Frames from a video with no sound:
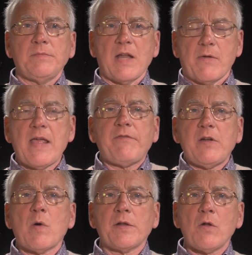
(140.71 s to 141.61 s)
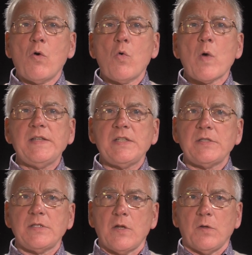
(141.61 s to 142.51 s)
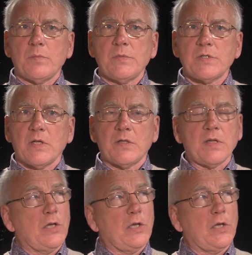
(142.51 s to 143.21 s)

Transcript: Now, everyone always assumes that the